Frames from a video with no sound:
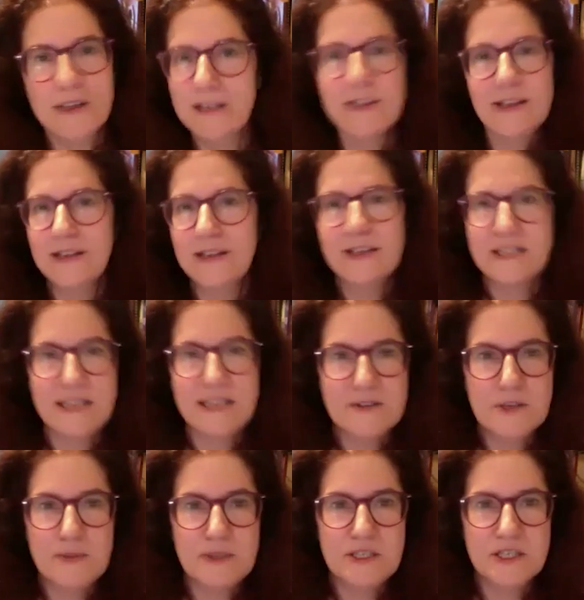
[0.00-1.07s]
It doesn't
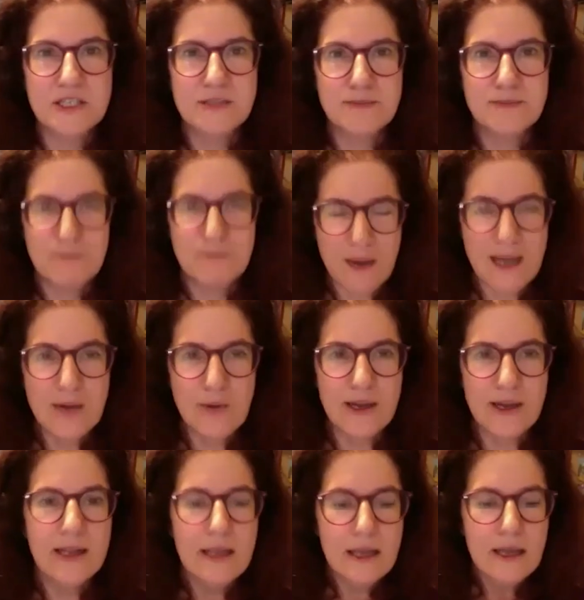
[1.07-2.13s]
have to be just my
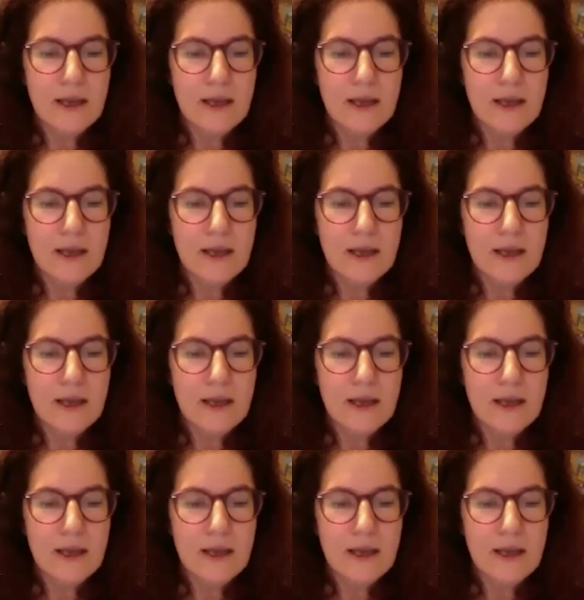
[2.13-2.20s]
way.